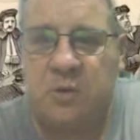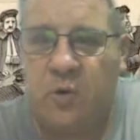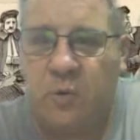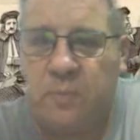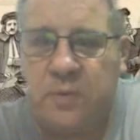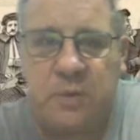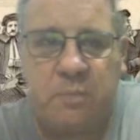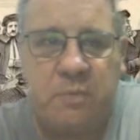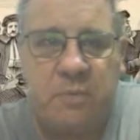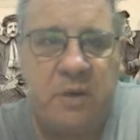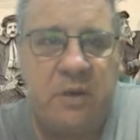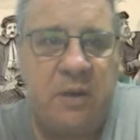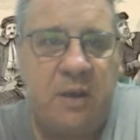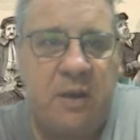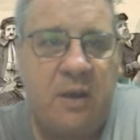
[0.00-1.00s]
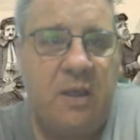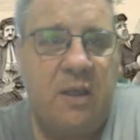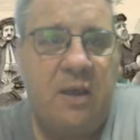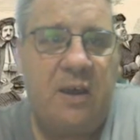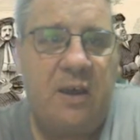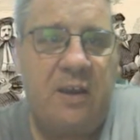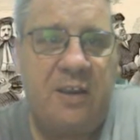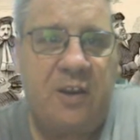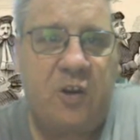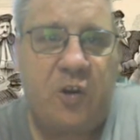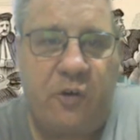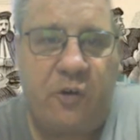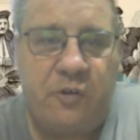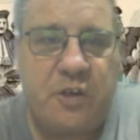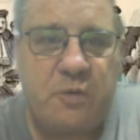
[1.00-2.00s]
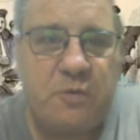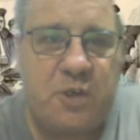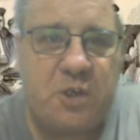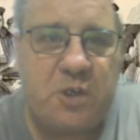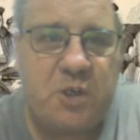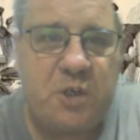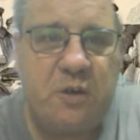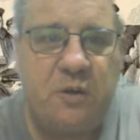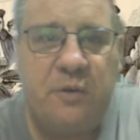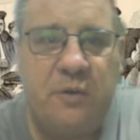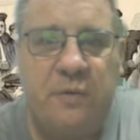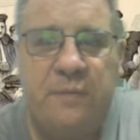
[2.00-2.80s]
I hope it's been an encouragement to you